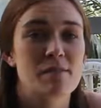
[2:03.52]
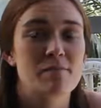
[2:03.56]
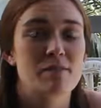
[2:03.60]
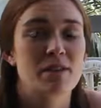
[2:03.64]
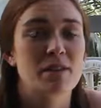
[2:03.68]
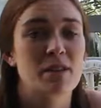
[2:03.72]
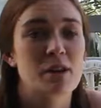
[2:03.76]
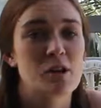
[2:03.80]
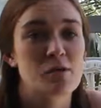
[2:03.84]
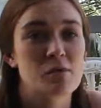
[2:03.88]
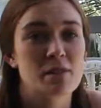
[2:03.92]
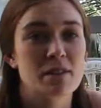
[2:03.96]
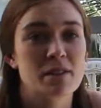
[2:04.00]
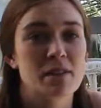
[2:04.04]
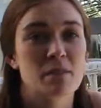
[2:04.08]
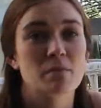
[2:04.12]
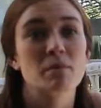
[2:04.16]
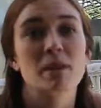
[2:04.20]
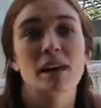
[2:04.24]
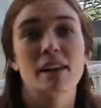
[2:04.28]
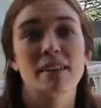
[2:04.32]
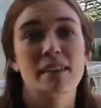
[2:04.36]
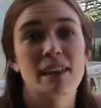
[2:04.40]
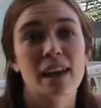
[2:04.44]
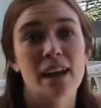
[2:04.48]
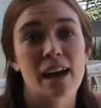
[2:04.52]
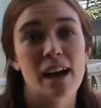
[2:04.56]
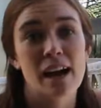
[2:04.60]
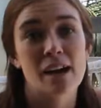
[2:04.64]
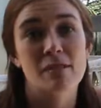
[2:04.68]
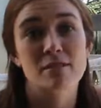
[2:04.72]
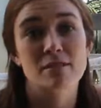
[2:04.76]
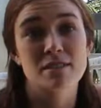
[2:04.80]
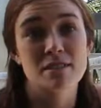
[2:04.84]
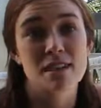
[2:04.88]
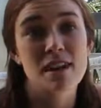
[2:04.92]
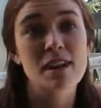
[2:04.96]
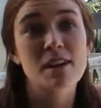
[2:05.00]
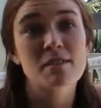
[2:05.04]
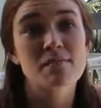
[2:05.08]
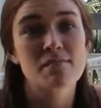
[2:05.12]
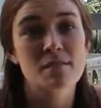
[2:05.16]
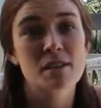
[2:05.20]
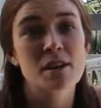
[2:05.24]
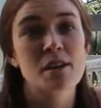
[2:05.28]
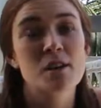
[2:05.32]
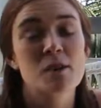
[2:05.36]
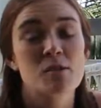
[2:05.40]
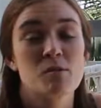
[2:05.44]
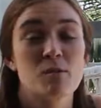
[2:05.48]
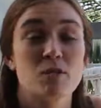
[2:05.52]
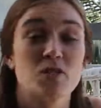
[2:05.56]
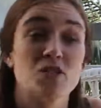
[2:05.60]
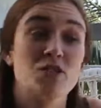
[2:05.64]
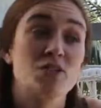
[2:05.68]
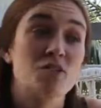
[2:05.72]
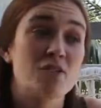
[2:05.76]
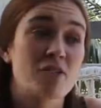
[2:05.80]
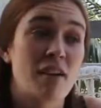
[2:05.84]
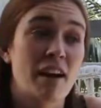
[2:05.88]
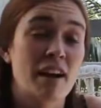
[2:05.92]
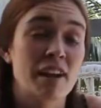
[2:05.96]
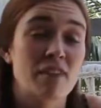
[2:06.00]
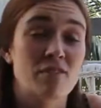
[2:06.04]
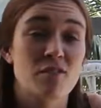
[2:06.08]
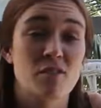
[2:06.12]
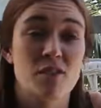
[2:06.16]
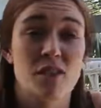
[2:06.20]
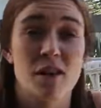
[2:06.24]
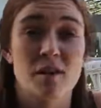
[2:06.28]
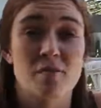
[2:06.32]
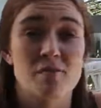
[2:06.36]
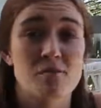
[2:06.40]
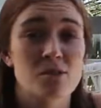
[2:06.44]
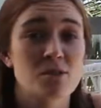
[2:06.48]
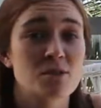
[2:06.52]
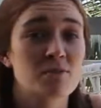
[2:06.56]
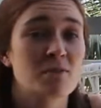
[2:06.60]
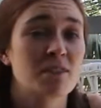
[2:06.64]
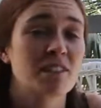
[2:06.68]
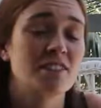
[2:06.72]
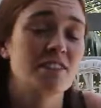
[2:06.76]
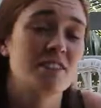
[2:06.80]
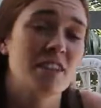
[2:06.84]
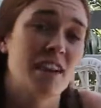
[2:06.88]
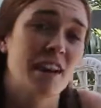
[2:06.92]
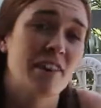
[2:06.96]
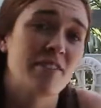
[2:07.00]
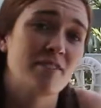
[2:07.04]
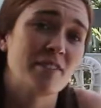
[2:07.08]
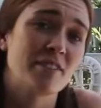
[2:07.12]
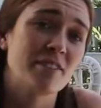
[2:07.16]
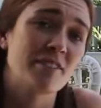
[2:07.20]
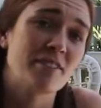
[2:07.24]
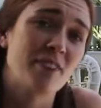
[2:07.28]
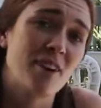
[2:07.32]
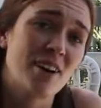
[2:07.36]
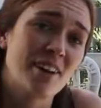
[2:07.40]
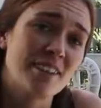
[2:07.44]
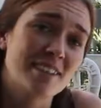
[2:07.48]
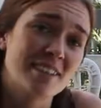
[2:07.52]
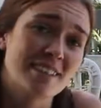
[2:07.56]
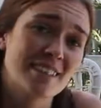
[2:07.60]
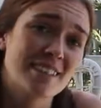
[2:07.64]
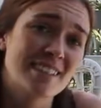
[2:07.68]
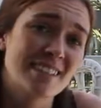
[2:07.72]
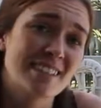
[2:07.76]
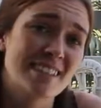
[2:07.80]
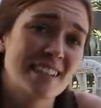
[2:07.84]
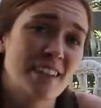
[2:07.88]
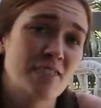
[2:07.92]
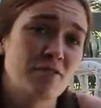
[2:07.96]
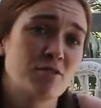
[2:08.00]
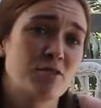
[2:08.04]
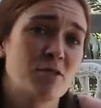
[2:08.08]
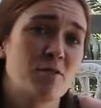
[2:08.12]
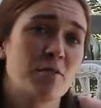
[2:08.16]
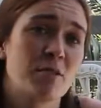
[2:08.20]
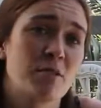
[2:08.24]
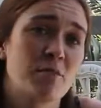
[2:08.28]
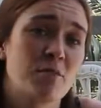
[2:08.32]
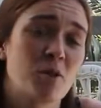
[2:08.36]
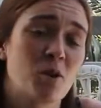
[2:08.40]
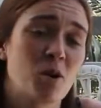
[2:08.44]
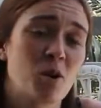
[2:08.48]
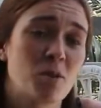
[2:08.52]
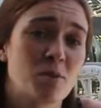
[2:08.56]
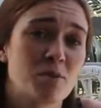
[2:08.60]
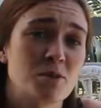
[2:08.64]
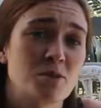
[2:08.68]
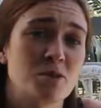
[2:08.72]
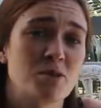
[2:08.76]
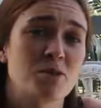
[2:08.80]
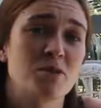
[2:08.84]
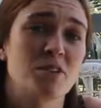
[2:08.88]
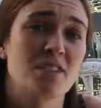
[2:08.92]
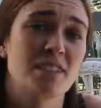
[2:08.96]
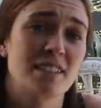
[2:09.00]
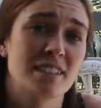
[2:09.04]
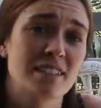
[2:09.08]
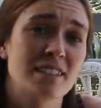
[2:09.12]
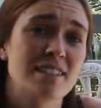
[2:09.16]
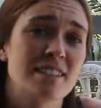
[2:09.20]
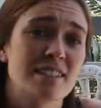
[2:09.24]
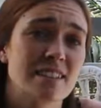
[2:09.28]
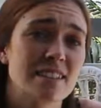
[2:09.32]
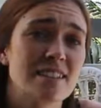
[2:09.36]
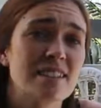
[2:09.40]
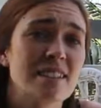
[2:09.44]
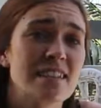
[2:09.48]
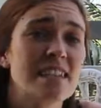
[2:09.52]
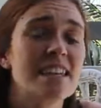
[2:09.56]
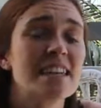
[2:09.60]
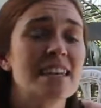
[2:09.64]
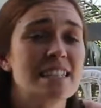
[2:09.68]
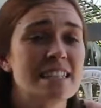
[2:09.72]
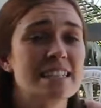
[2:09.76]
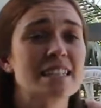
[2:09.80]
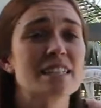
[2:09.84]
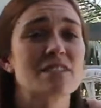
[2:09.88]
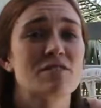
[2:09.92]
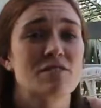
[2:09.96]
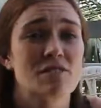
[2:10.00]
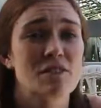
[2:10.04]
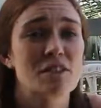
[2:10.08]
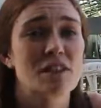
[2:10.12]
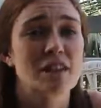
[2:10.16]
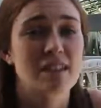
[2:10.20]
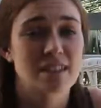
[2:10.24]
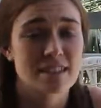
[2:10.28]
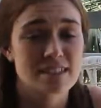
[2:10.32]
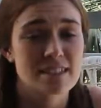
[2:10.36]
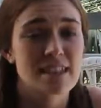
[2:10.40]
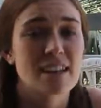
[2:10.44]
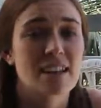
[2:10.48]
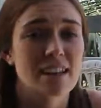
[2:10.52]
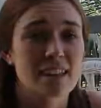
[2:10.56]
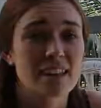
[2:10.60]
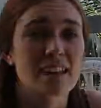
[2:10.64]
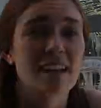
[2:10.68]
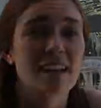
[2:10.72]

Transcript: in helping them get their hours up, which is great for them, because once you have your licence, you have so many more opportunities and different things like